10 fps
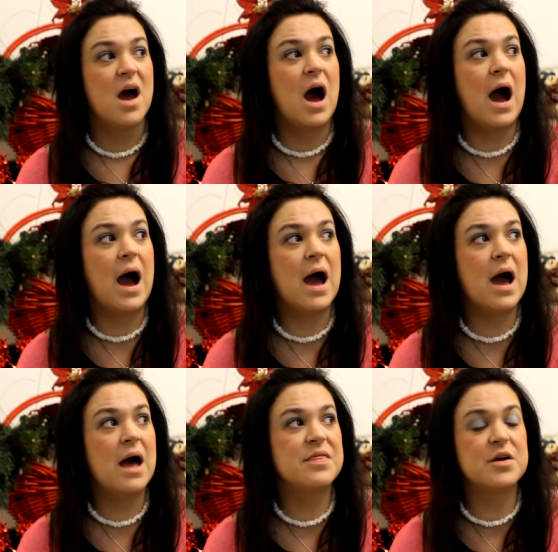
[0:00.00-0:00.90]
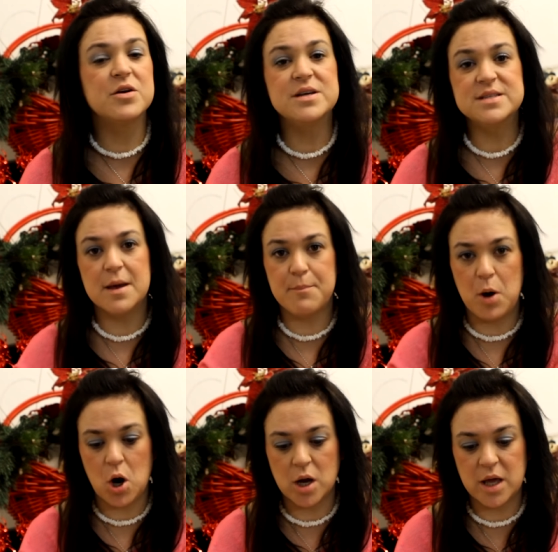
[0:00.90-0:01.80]
Uh, there is a
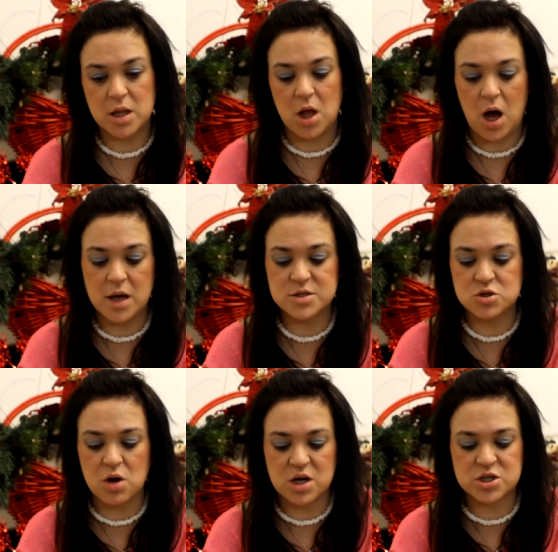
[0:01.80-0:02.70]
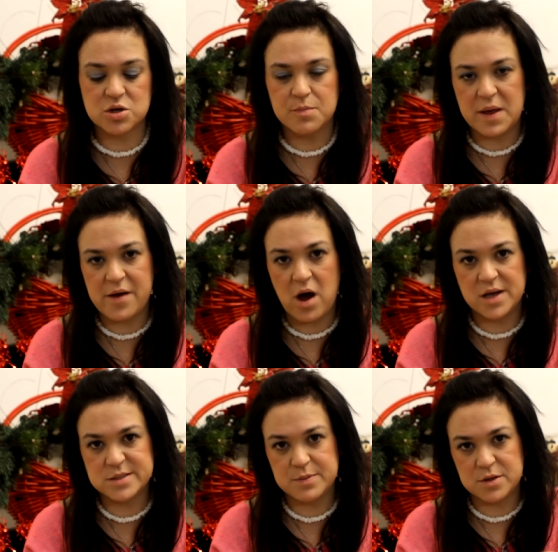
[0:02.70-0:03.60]
parking lot structure by the
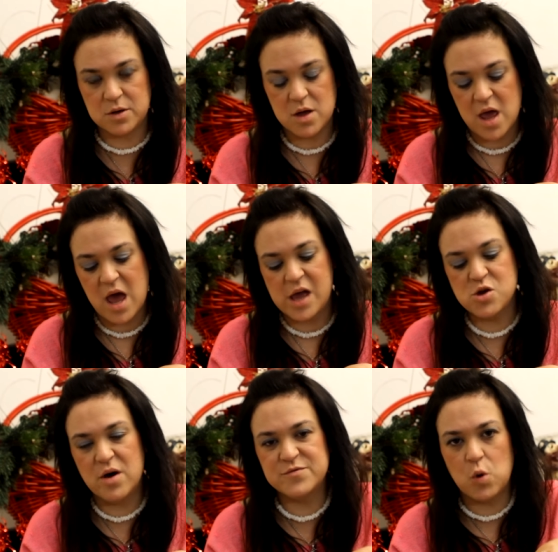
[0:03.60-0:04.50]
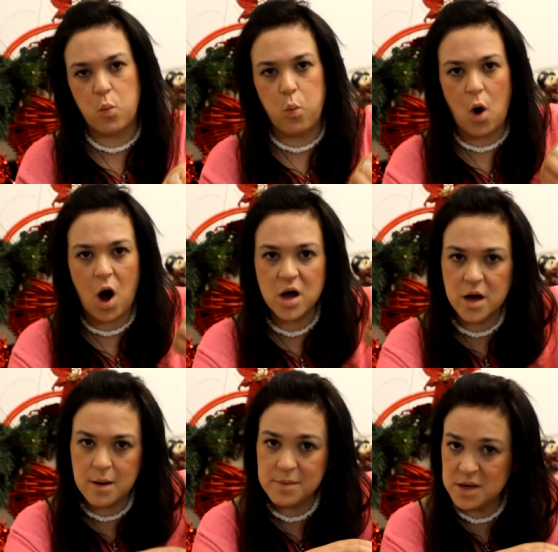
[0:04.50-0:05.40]
hospital and you have to walk
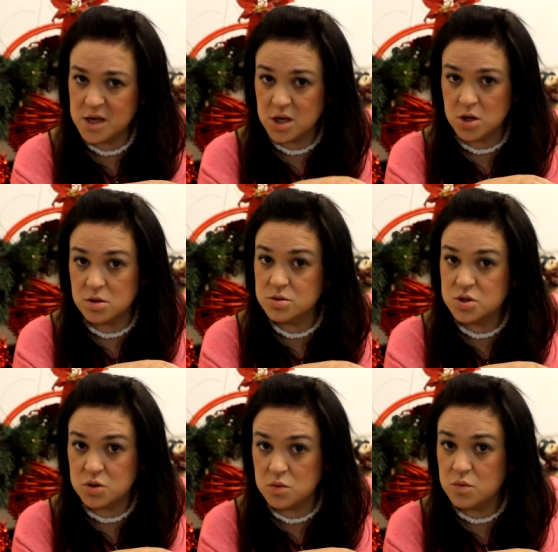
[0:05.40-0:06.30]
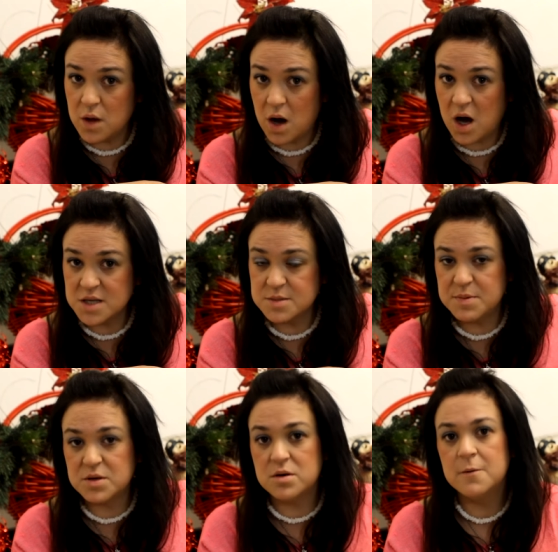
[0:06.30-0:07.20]
uphill to the
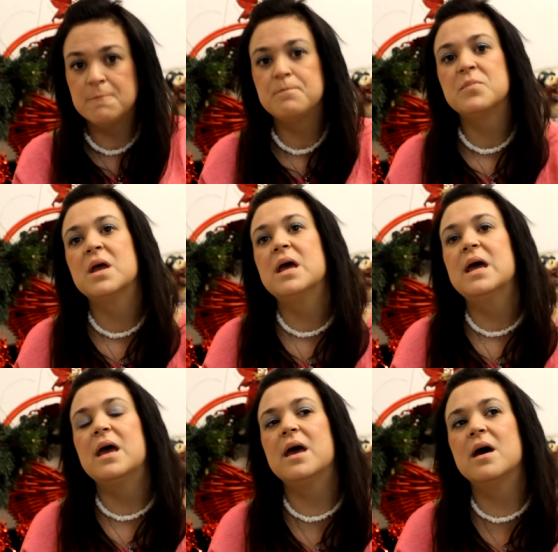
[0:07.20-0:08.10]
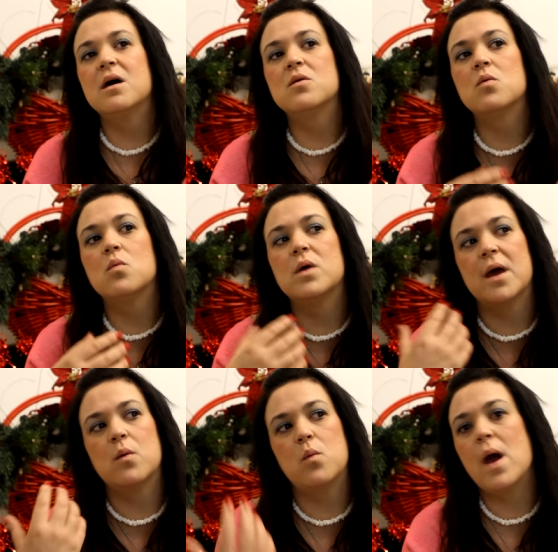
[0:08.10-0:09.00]
hospital. And when
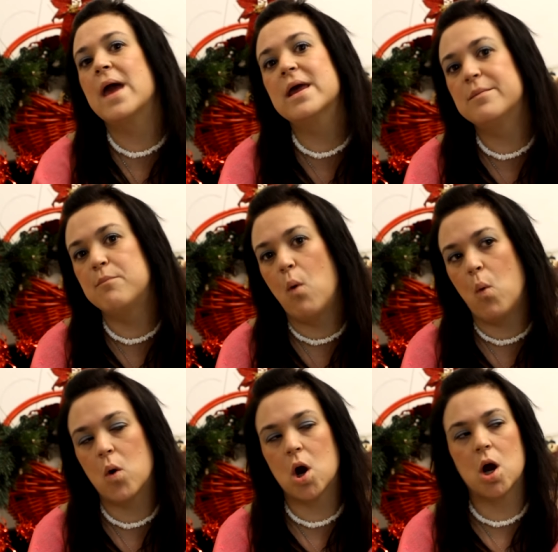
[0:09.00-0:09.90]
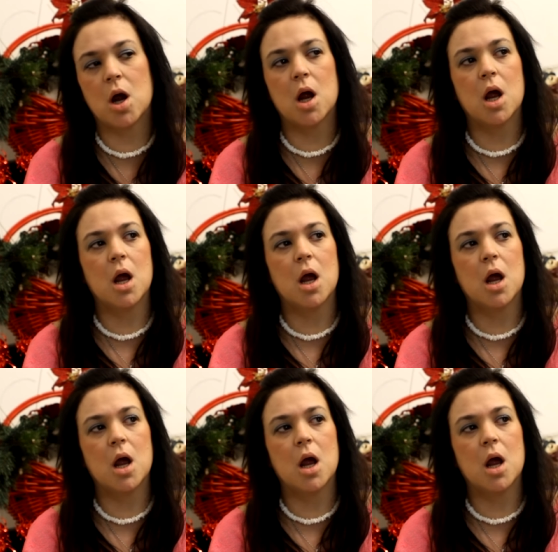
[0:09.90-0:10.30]
I weighed more